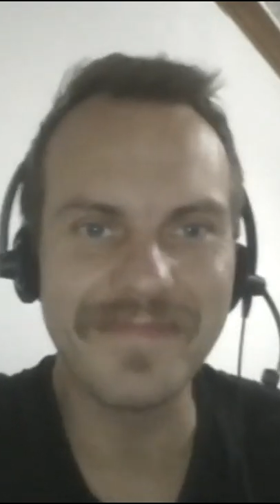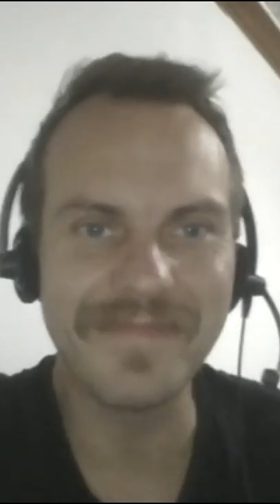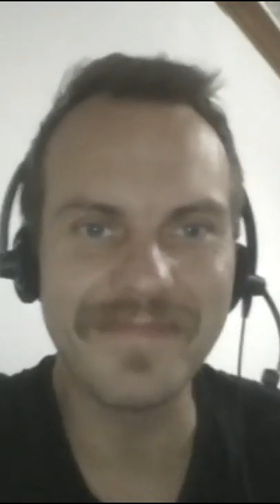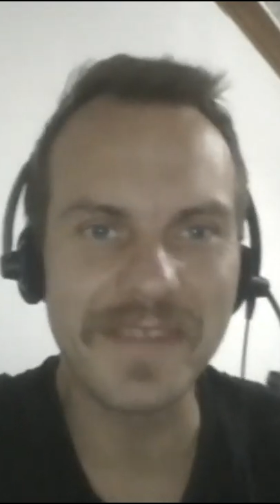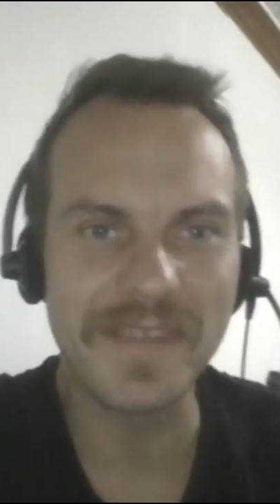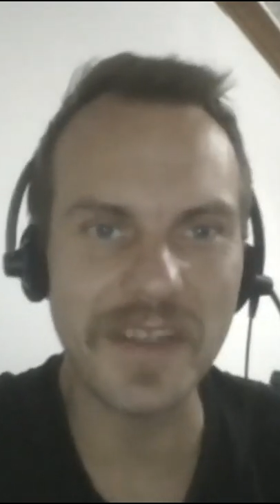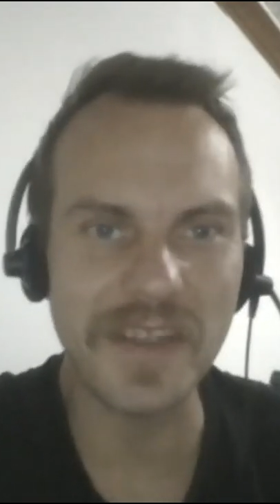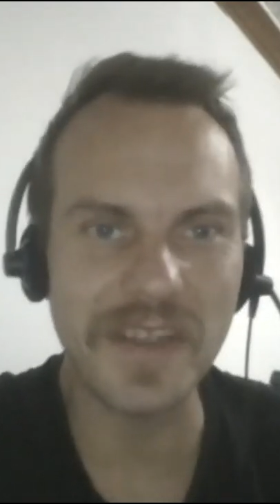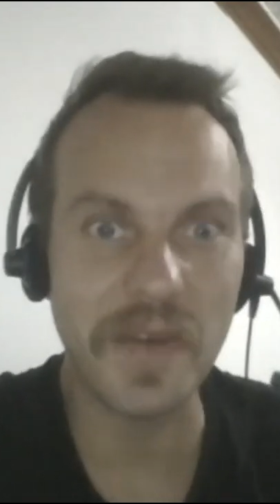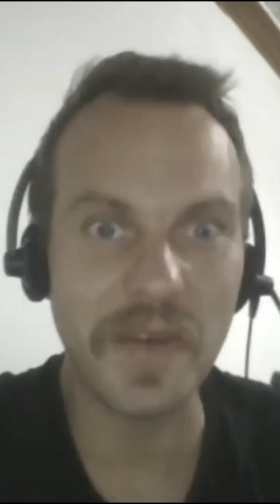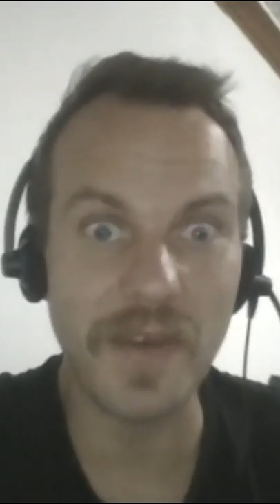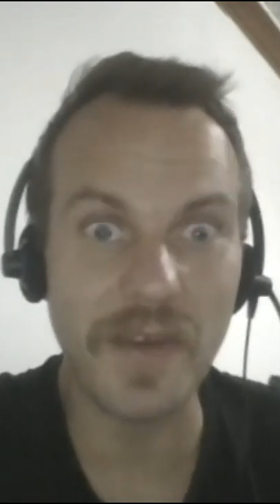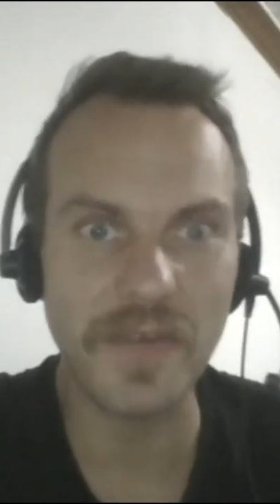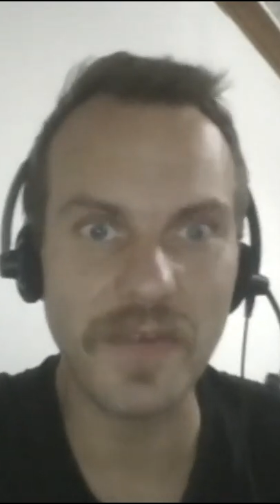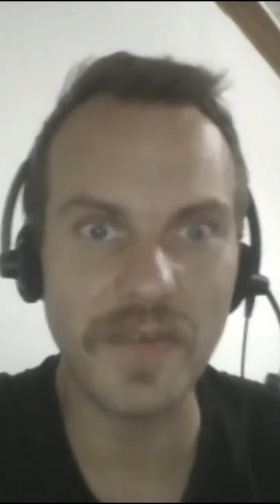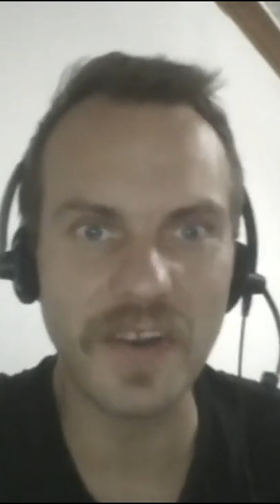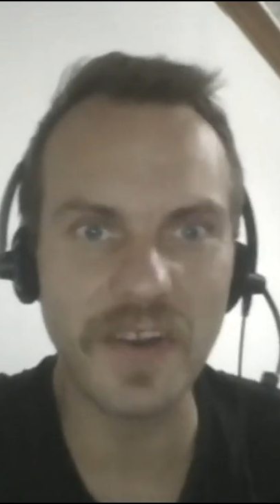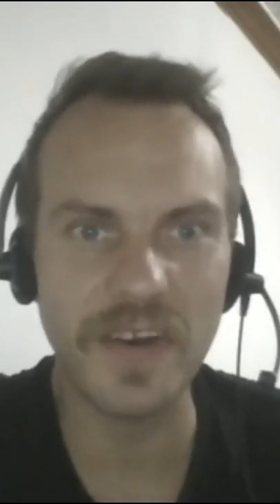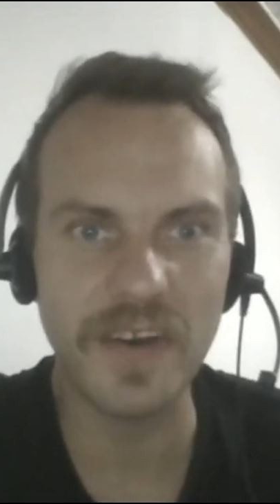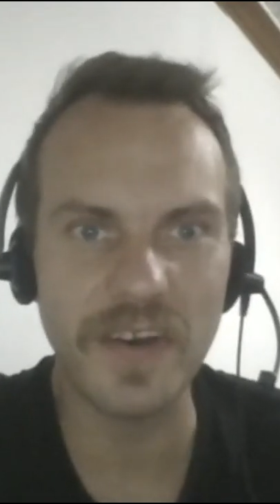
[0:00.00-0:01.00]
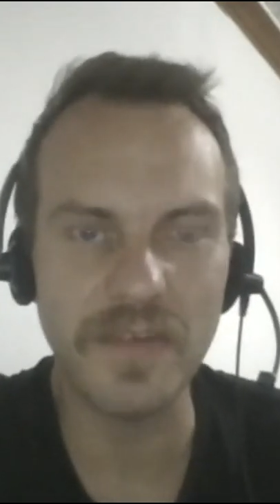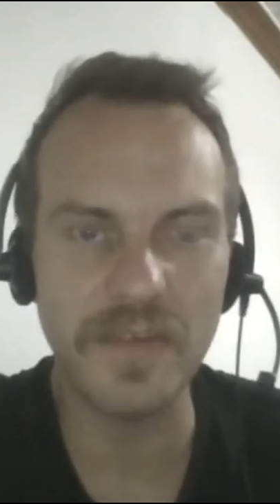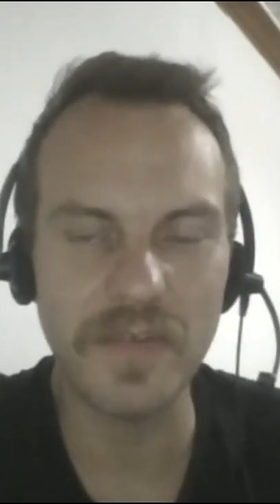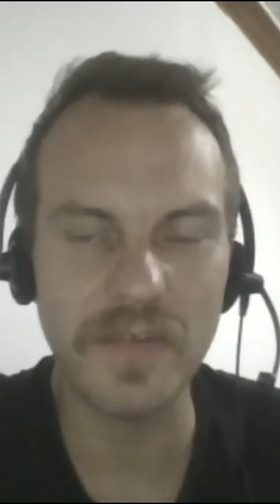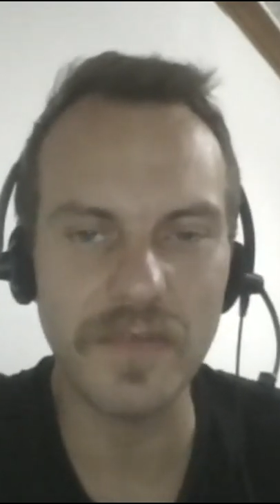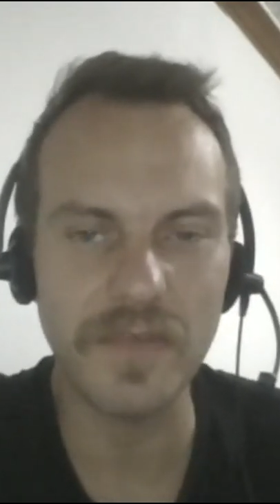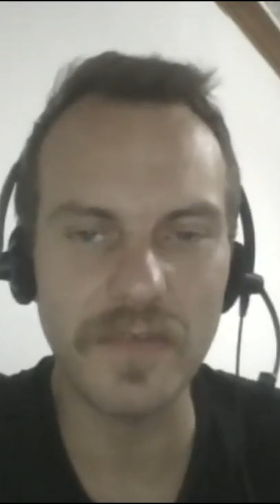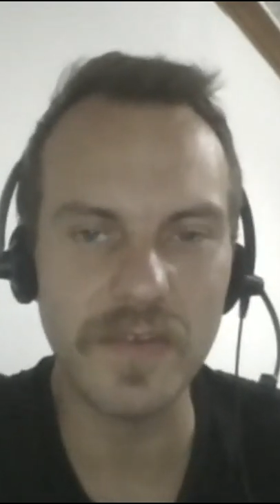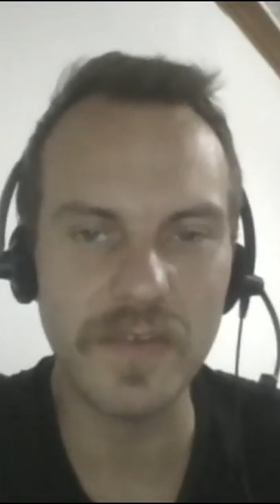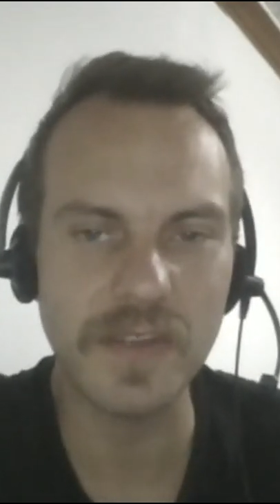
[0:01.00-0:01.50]
South Africa
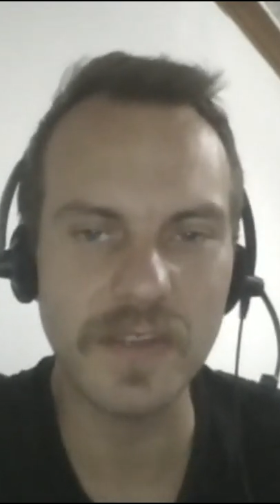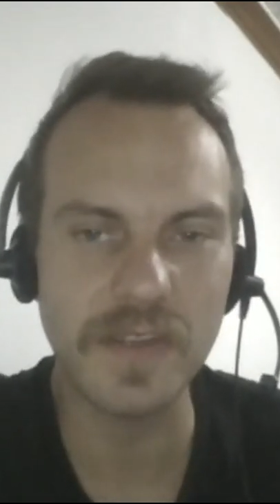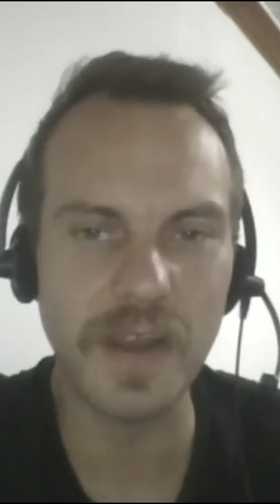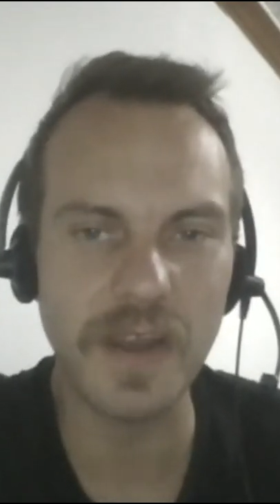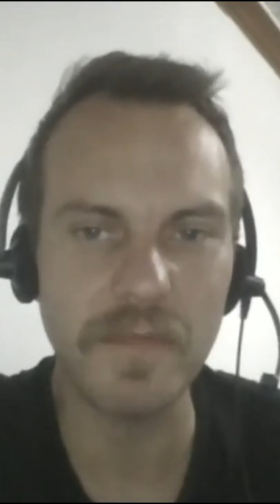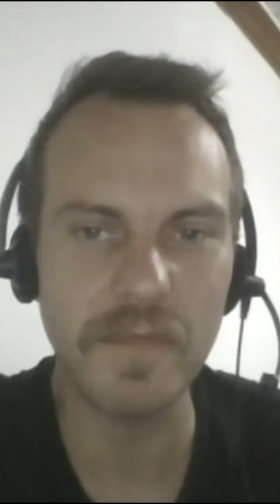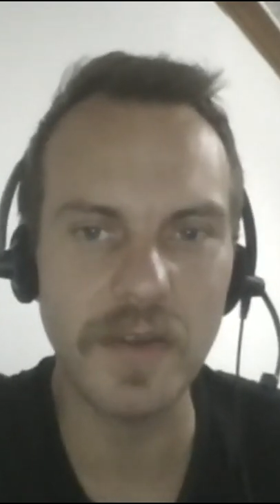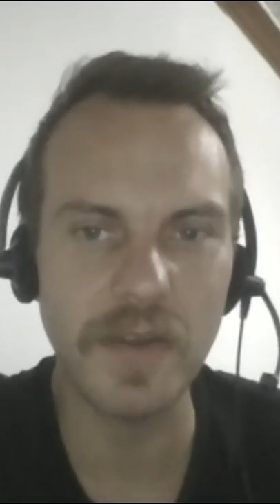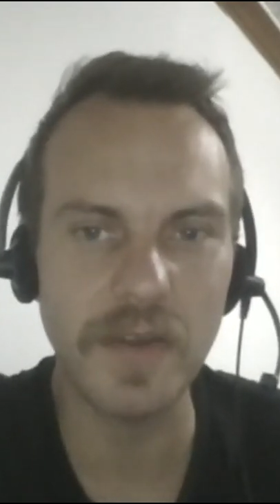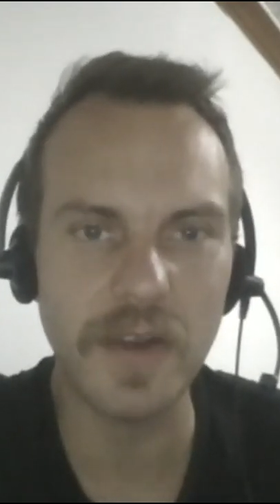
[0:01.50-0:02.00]
for the first time,